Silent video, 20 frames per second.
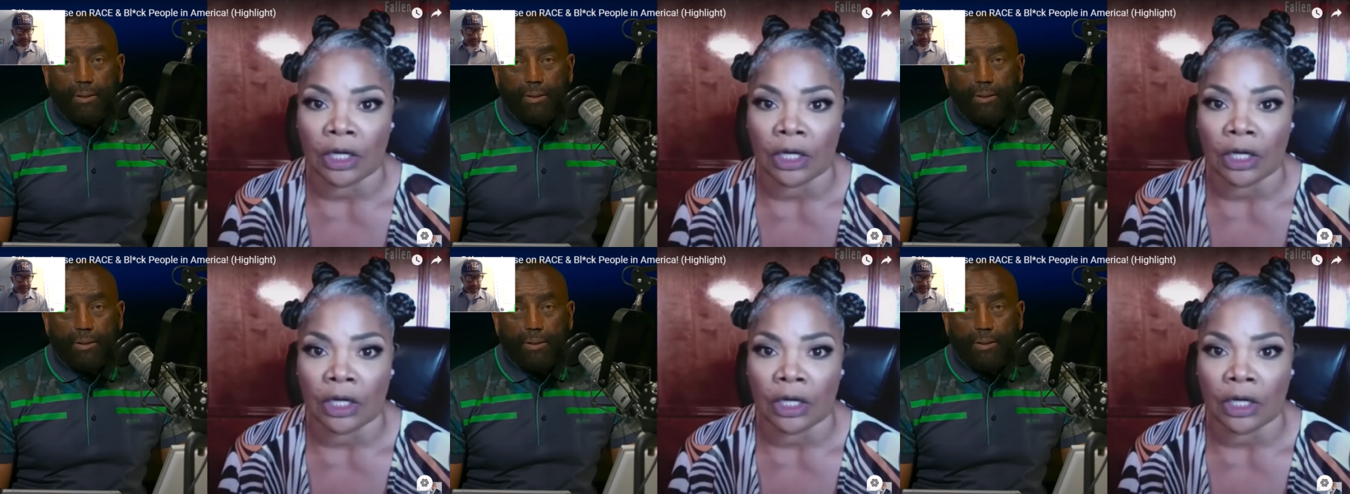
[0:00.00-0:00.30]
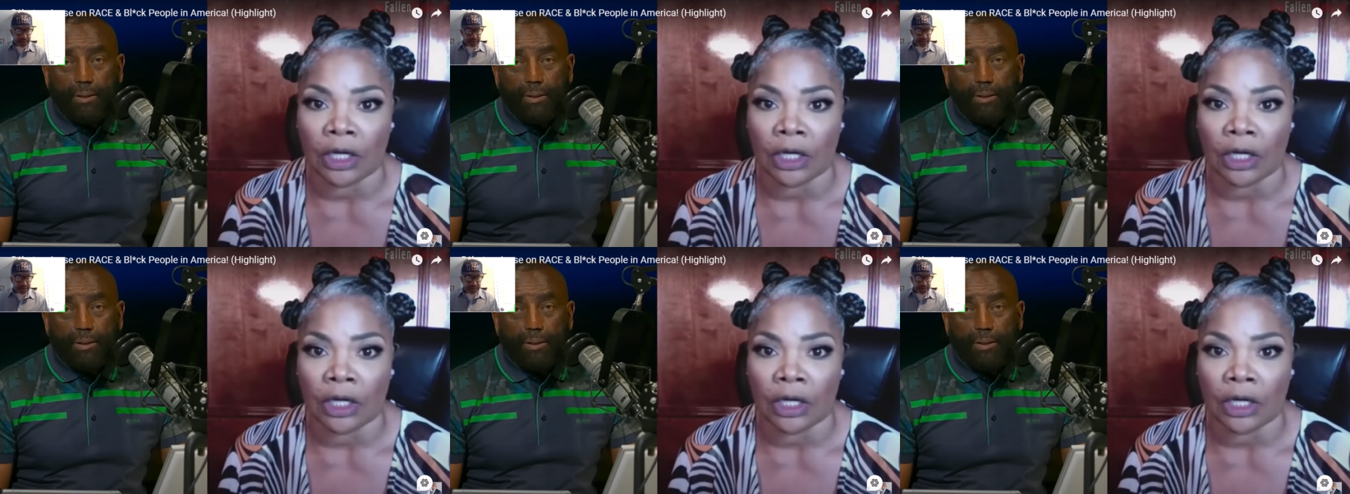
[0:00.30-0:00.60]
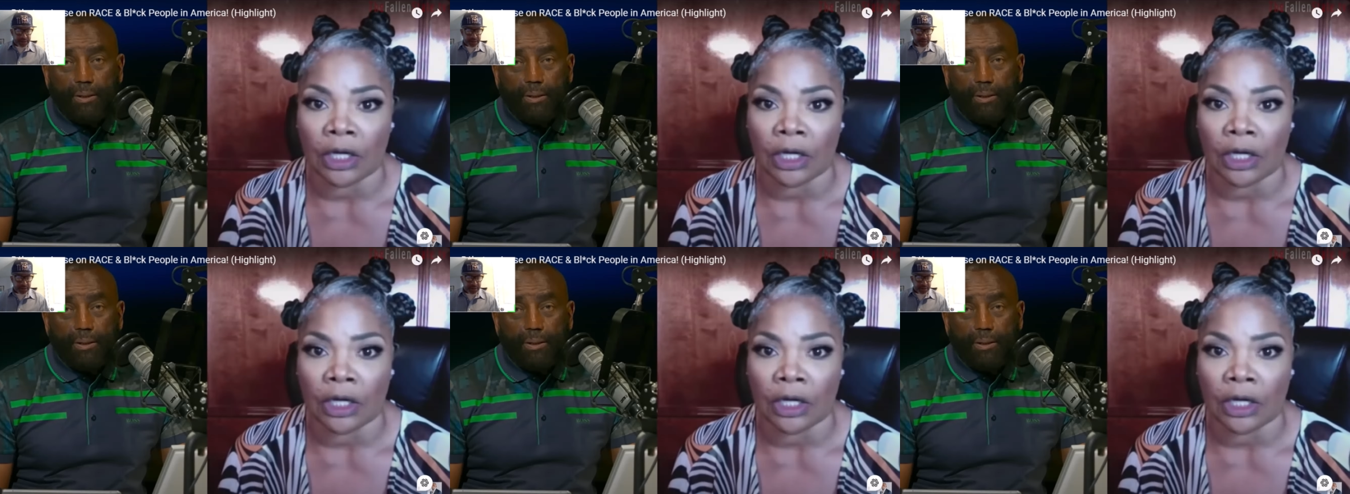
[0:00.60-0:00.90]

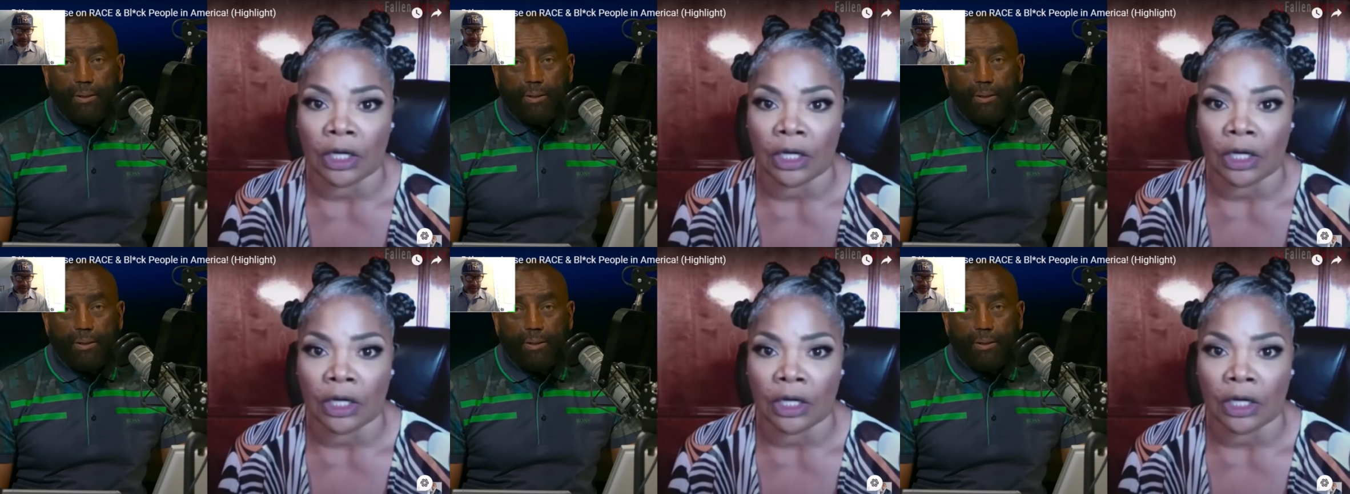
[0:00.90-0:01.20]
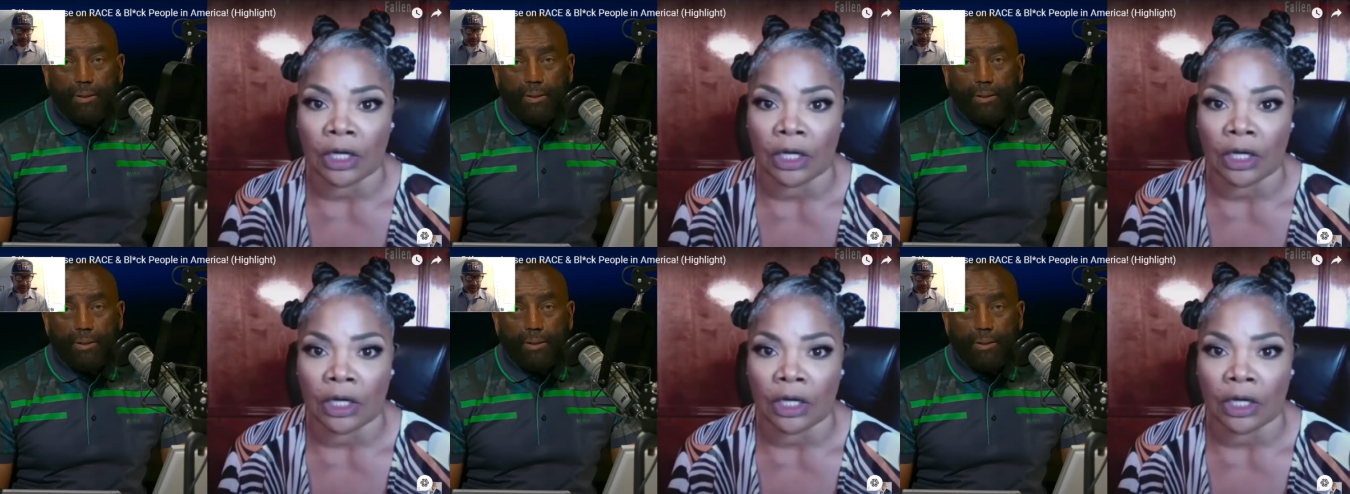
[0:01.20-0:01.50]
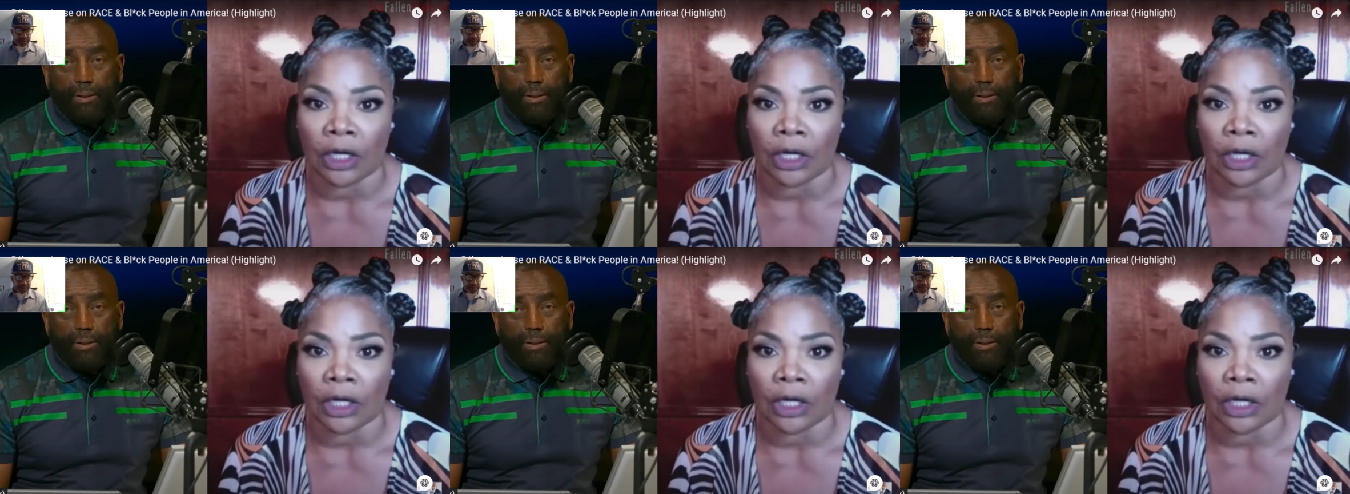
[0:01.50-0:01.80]

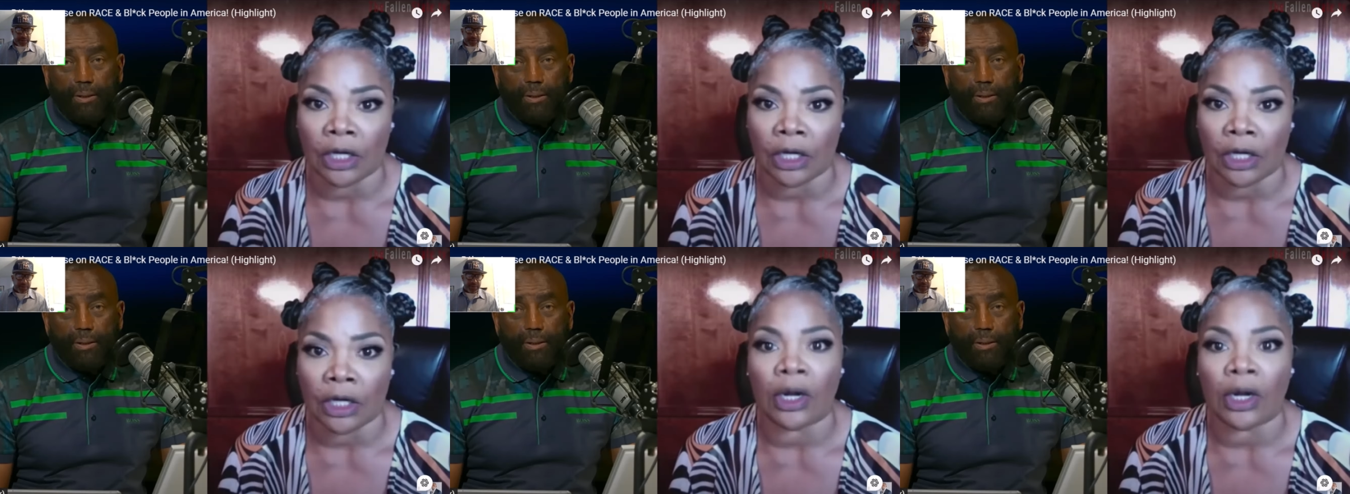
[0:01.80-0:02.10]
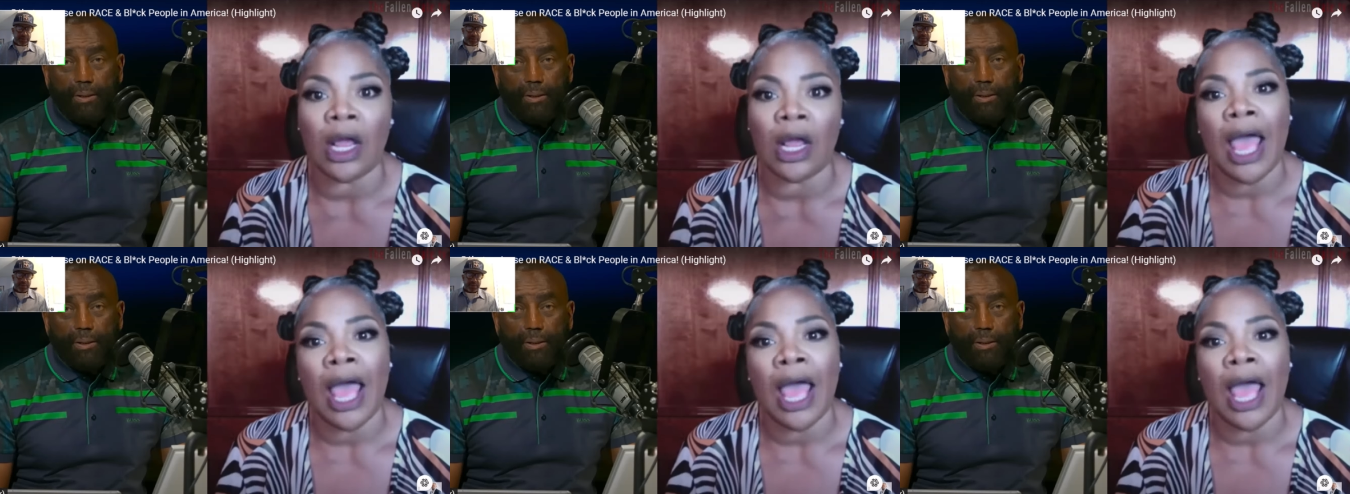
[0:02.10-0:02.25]
Nothing is said.